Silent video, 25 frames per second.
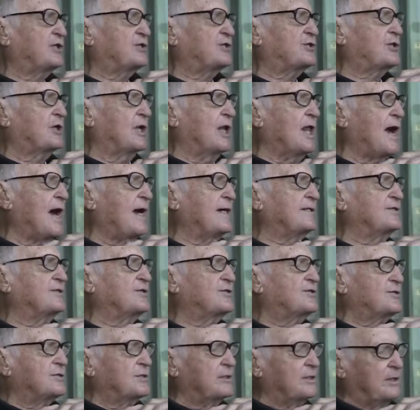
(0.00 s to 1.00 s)

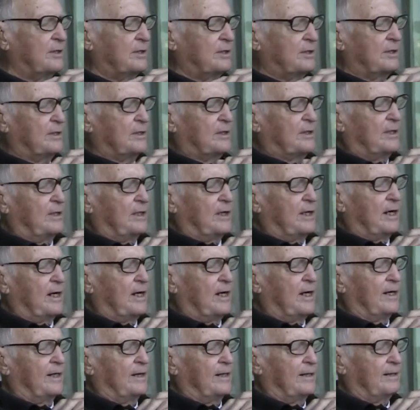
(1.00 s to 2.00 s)
lines
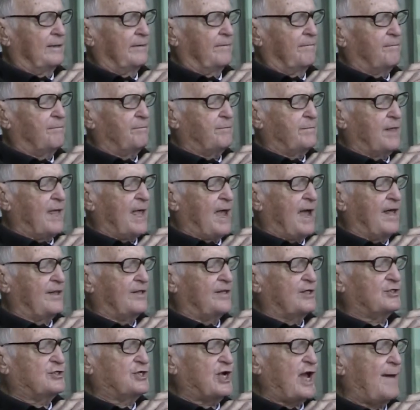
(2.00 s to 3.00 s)
and
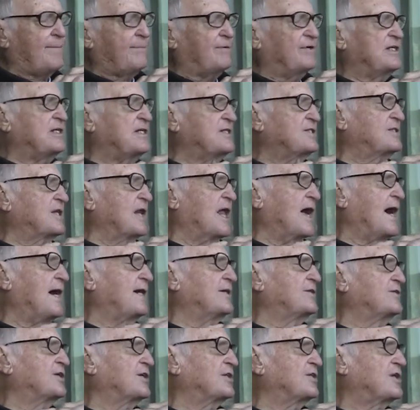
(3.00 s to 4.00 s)
the Japanese
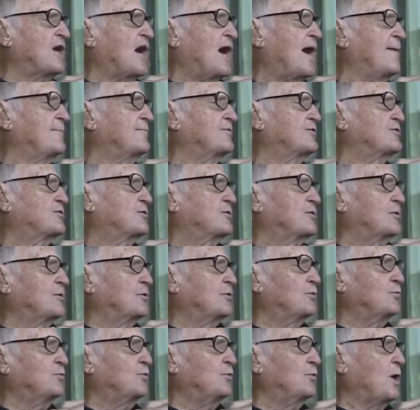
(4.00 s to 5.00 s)
lines at times
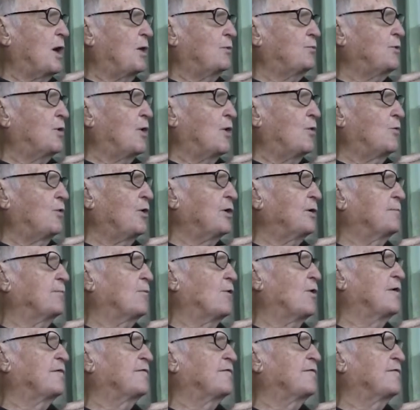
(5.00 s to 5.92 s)
weren't more than